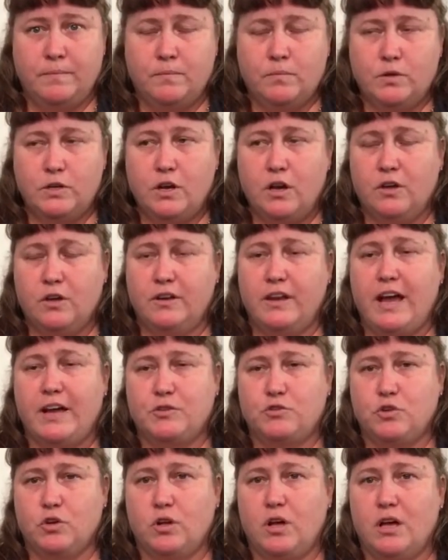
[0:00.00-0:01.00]
We call a
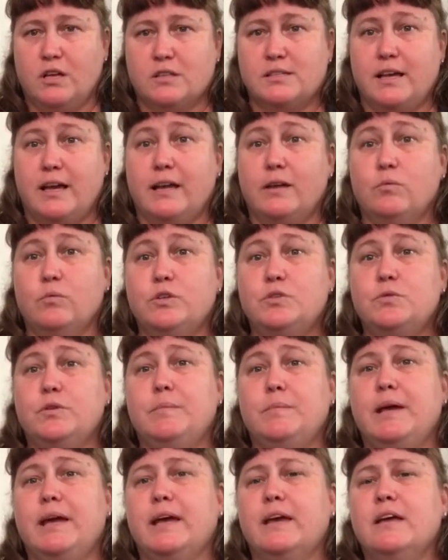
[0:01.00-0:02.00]
natural call sign, which would
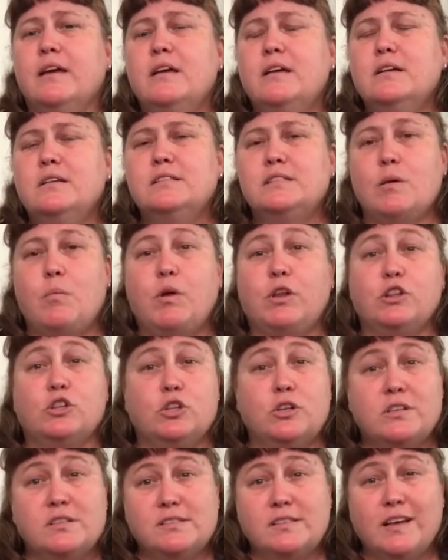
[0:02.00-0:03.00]
be someone
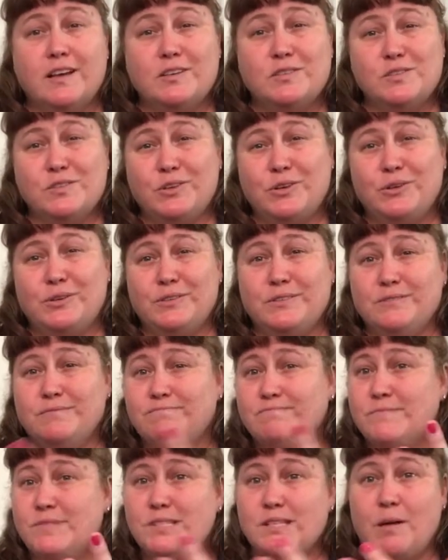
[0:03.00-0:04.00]
looks like a
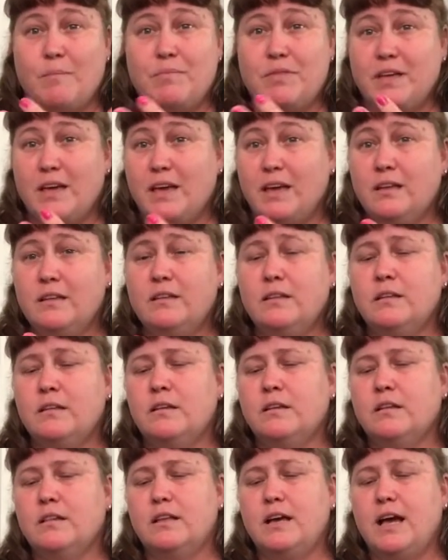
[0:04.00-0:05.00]
certain something.
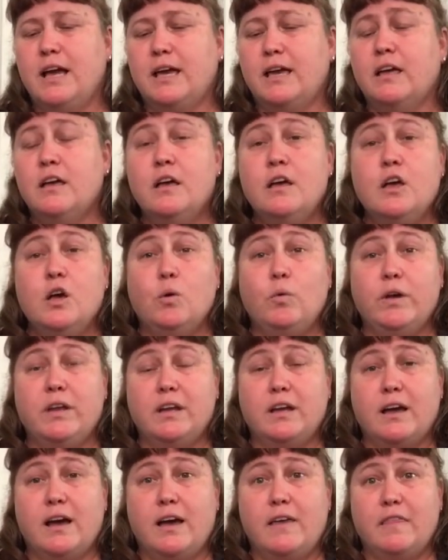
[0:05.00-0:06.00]
Like we had a
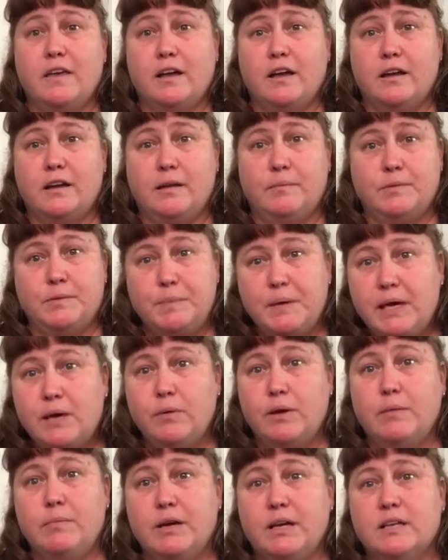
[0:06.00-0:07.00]
guy that got named Pee
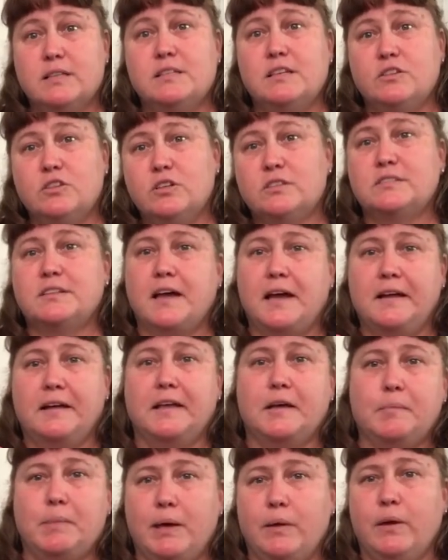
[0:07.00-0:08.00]
Wee because he looked kind of
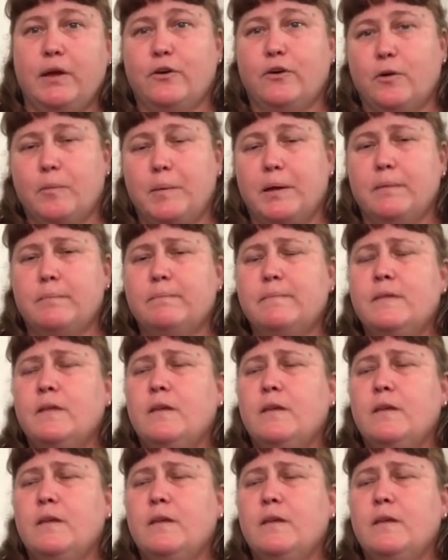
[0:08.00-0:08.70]
like Pee Wee Herman.